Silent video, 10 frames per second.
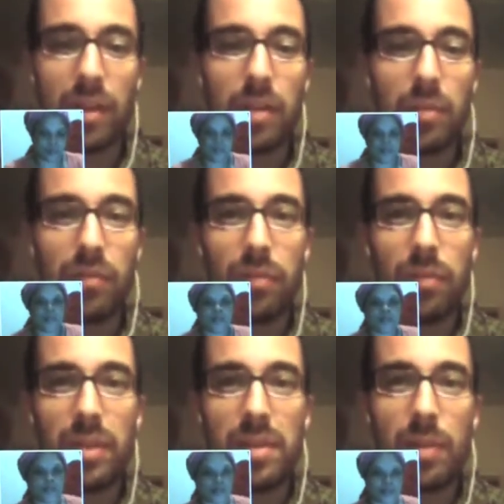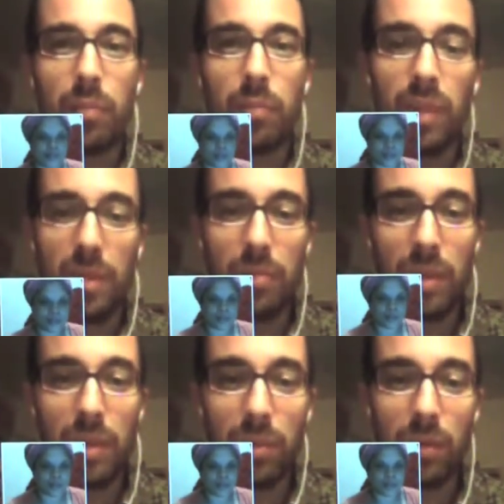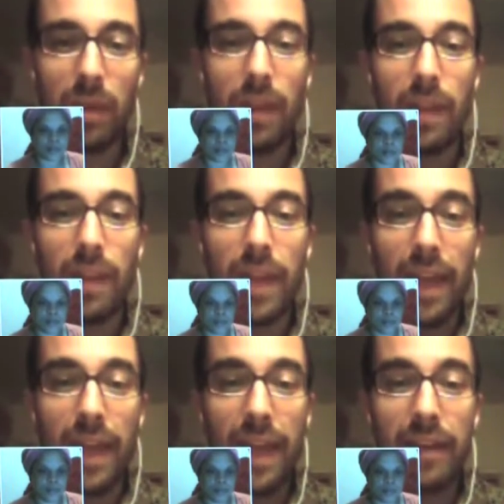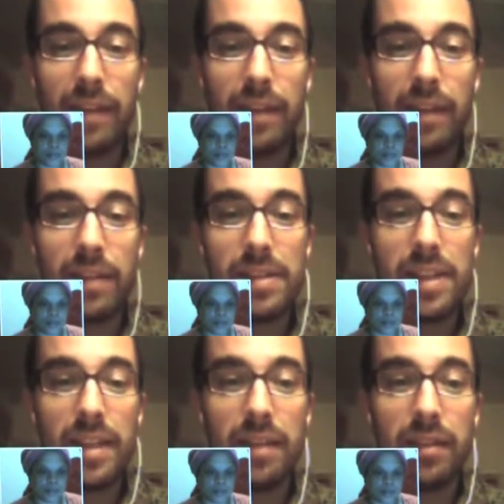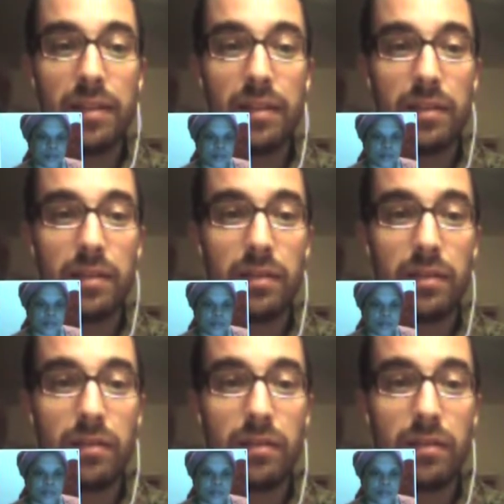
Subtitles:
But for me, it's about meeting people and seeing